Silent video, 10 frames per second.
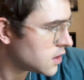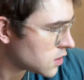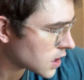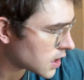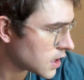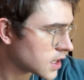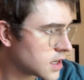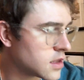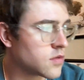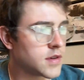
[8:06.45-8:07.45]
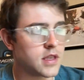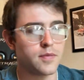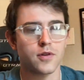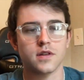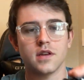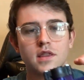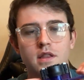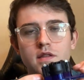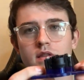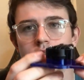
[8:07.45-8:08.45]
You got like a 3D printed, I think
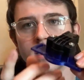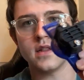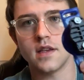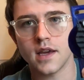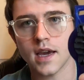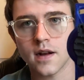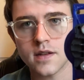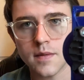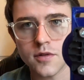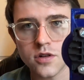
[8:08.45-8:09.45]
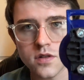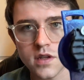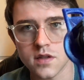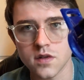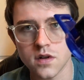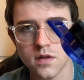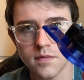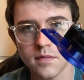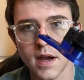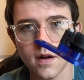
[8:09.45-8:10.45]
this is the intake air temperature sensor
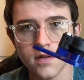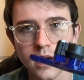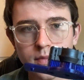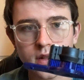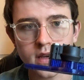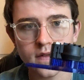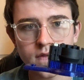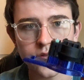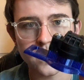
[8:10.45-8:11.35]
mount, I believe.